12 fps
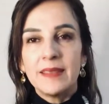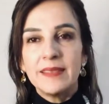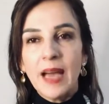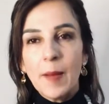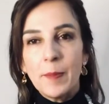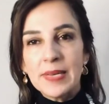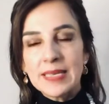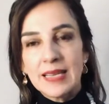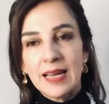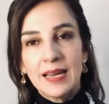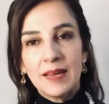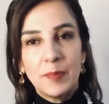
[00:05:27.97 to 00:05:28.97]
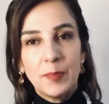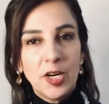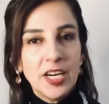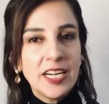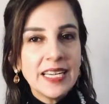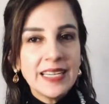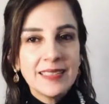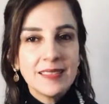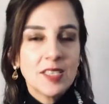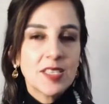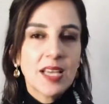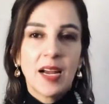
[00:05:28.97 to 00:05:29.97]
Tapas, the burning
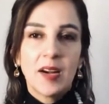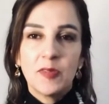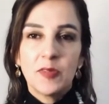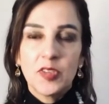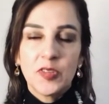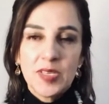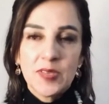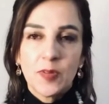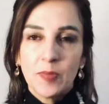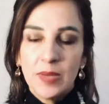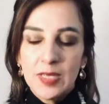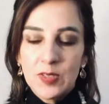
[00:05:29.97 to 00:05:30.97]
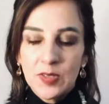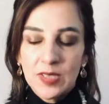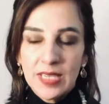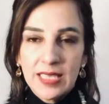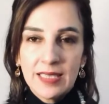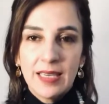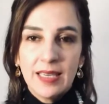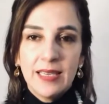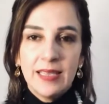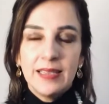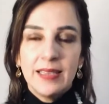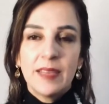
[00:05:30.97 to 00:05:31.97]
desire for transformation,
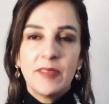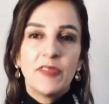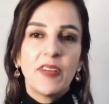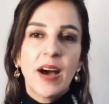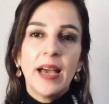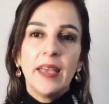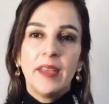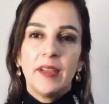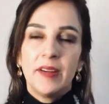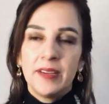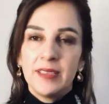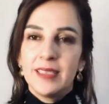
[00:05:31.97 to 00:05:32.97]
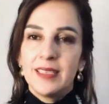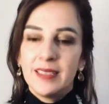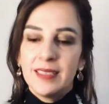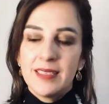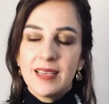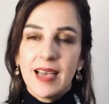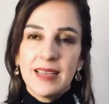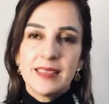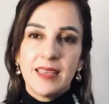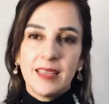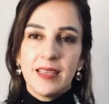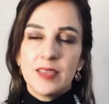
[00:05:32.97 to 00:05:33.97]
that fire that is
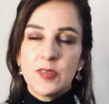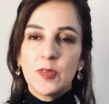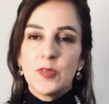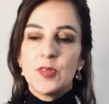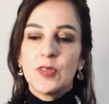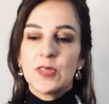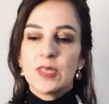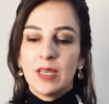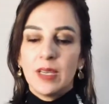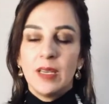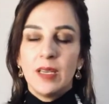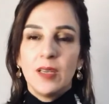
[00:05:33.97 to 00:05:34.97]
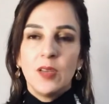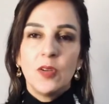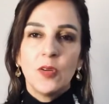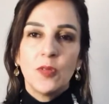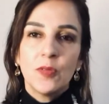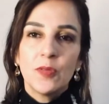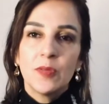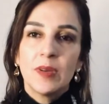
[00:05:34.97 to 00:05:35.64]
asking us to just, to